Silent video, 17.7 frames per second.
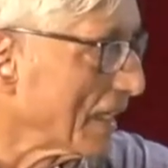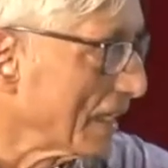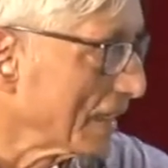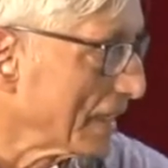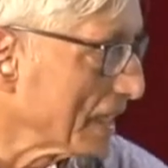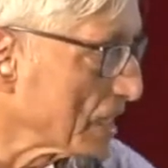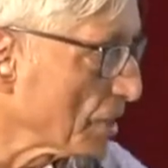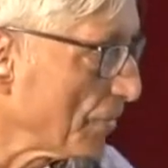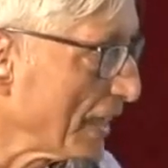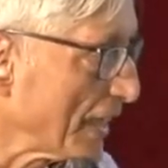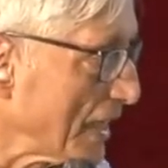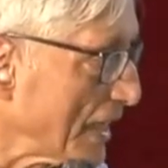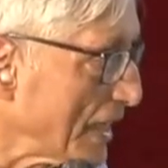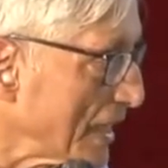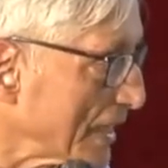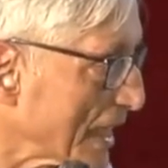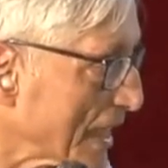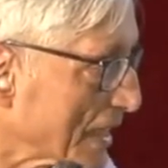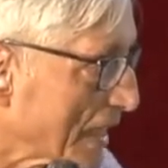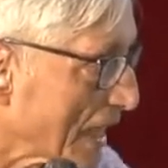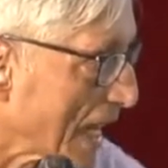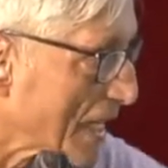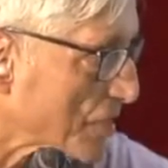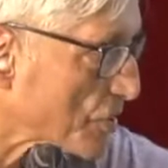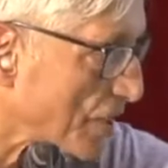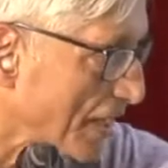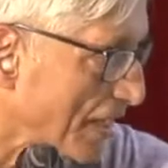There's a very learned
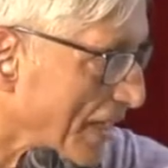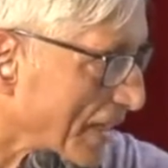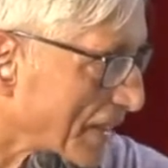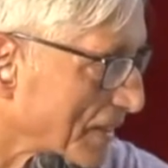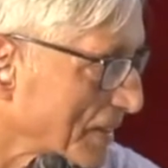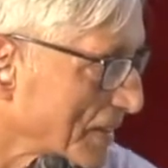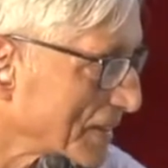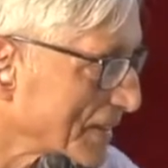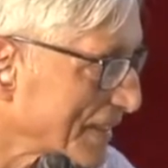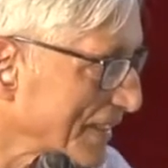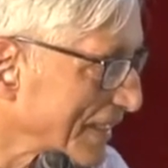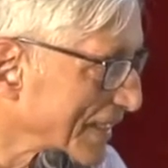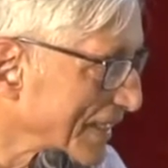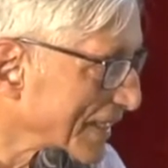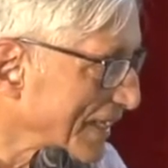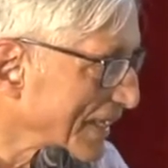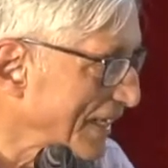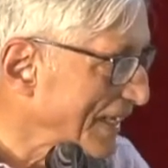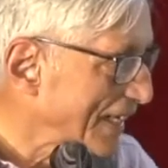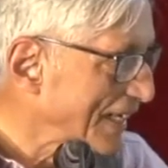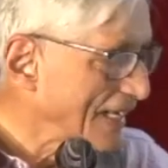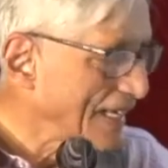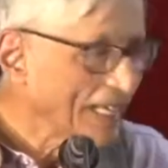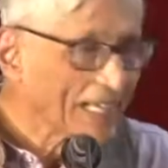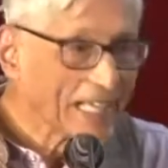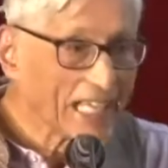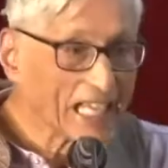class here.
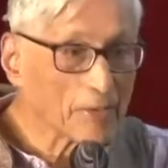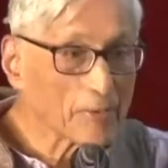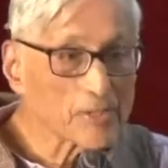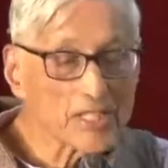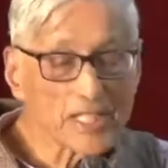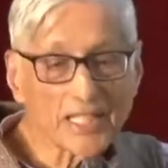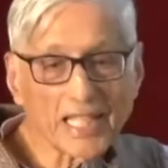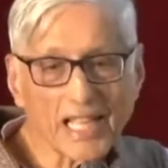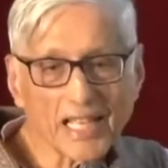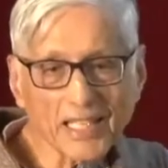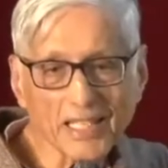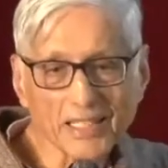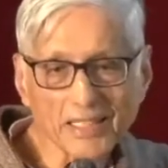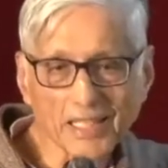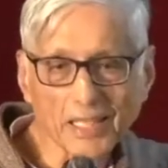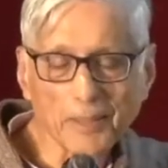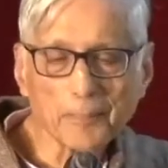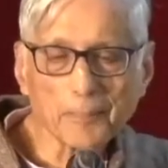He was in Calcutta.